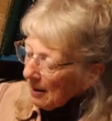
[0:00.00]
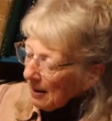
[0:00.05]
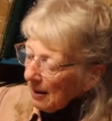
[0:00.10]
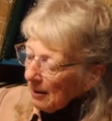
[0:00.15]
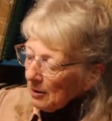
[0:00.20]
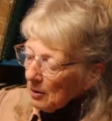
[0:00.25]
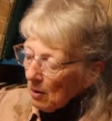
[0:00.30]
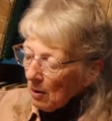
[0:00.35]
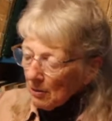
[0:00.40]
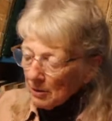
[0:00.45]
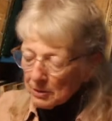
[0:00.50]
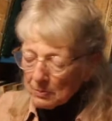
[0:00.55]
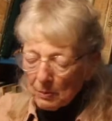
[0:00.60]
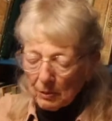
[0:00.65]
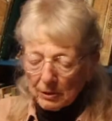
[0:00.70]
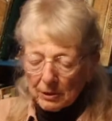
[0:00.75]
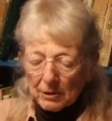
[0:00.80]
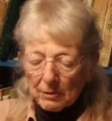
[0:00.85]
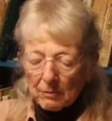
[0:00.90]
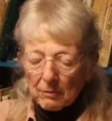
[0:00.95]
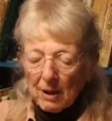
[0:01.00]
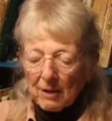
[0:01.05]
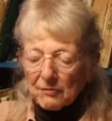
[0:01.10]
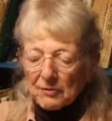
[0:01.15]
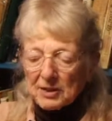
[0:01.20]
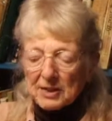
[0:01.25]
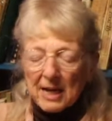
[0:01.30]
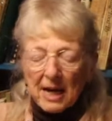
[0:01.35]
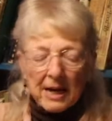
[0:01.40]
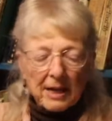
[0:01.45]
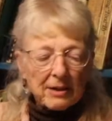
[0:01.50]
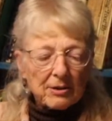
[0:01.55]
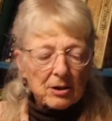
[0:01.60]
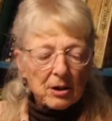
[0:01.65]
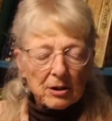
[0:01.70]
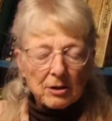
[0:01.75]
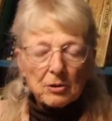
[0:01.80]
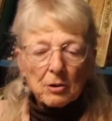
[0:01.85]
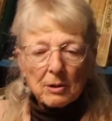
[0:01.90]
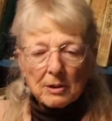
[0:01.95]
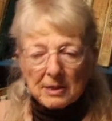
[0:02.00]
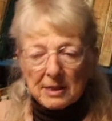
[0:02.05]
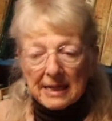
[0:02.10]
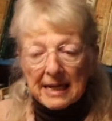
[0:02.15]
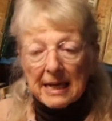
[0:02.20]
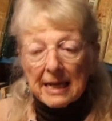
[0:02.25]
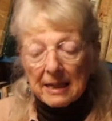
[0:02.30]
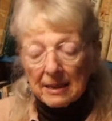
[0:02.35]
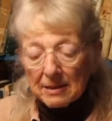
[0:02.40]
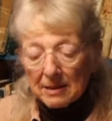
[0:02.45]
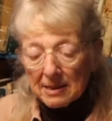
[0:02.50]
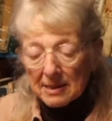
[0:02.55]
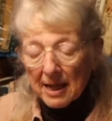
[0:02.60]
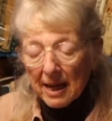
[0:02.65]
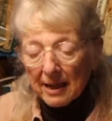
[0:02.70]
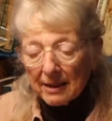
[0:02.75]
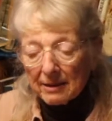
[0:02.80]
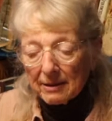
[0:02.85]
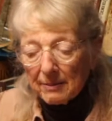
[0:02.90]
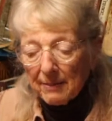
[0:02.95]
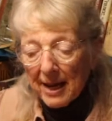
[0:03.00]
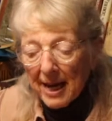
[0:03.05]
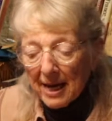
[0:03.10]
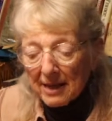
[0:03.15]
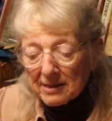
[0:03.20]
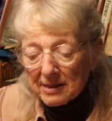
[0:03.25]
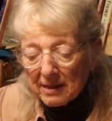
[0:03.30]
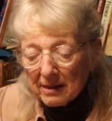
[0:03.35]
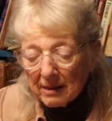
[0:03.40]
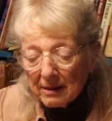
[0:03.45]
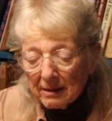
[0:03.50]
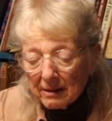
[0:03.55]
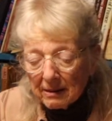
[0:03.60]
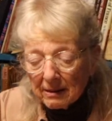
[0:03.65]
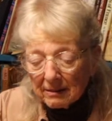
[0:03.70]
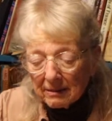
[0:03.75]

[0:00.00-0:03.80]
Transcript: And you always put the rough side towards the inside of the basket.